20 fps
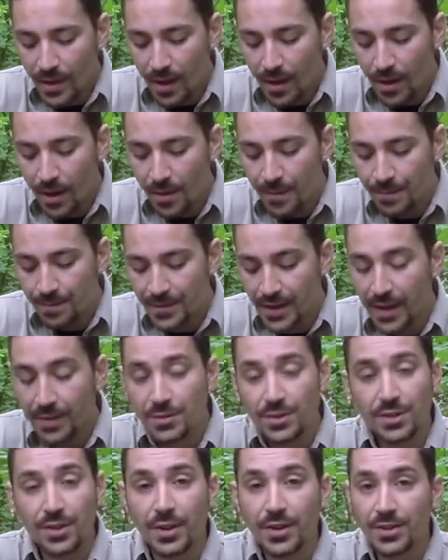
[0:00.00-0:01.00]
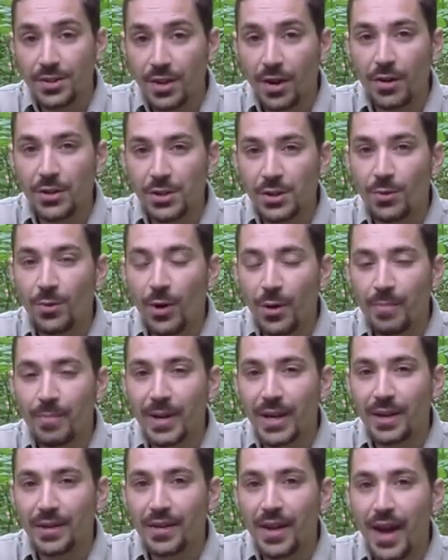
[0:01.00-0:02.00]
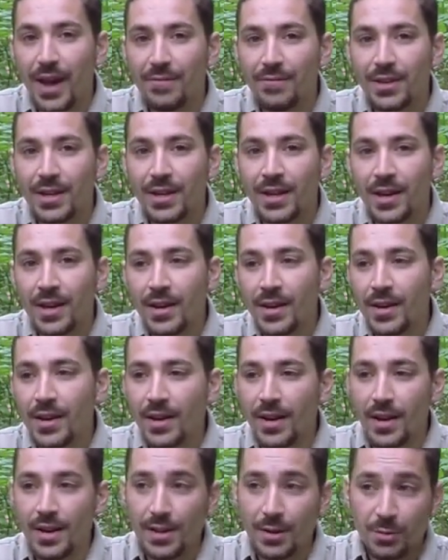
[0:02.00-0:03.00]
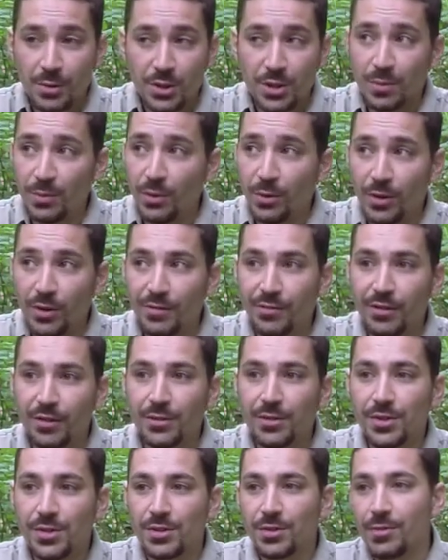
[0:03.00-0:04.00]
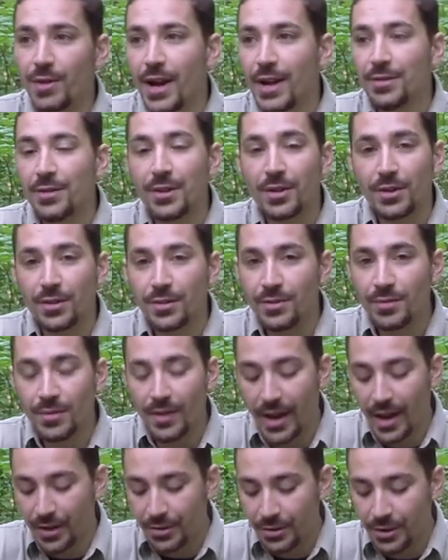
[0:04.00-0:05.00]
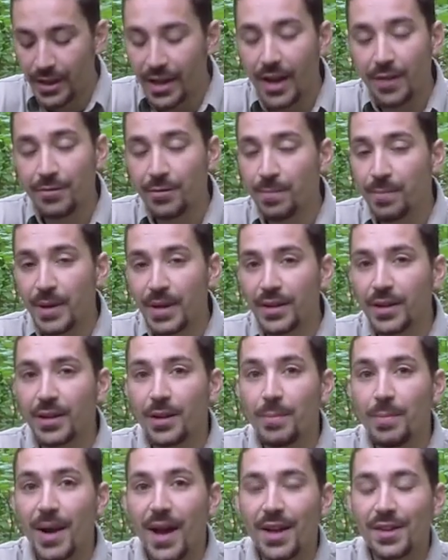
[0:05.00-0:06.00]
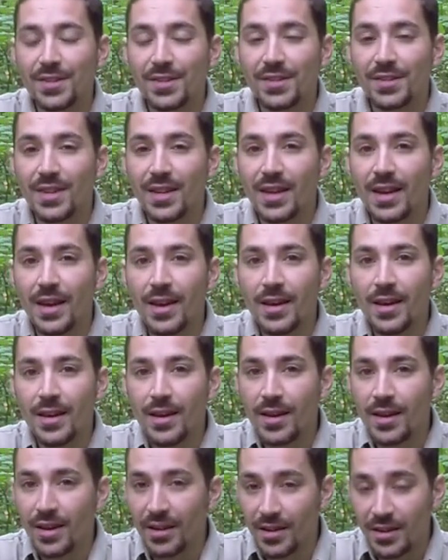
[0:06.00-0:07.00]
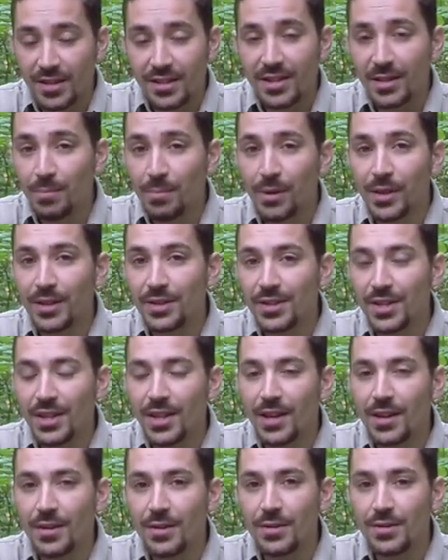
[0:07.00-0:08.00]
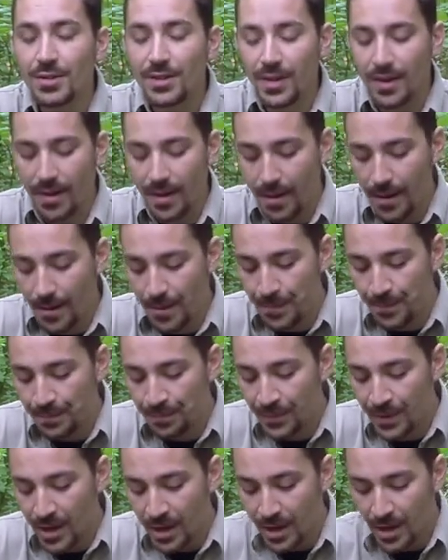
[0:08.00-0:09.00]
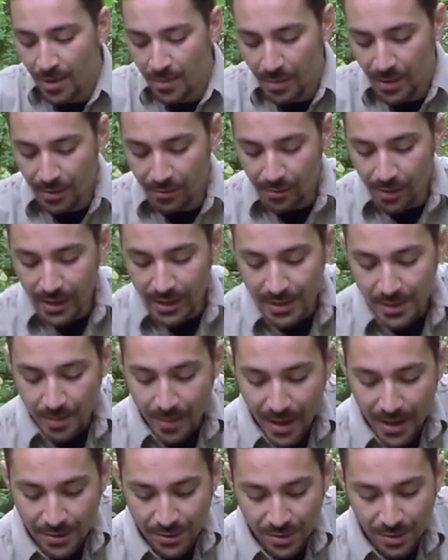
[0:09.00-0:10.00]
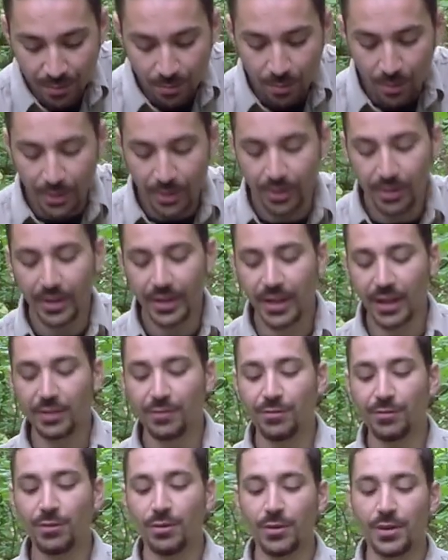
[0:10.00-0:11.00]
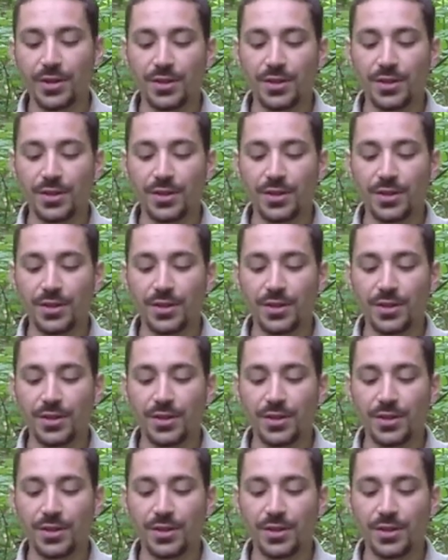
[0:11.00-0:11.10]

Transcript: Downsides are it's quite big and heavy, and there are smaller filters around that can actually have a bigger capacity and are simpler to use. But it really depends on what you're looking for.